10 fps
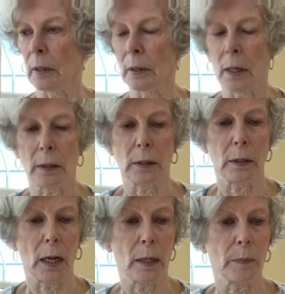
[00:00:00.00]

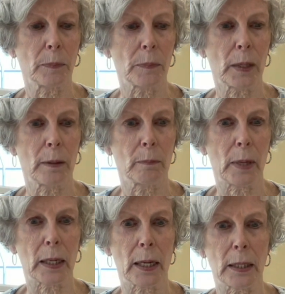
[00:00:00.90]
on my
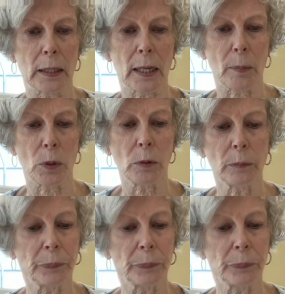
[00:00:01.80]
cutting table.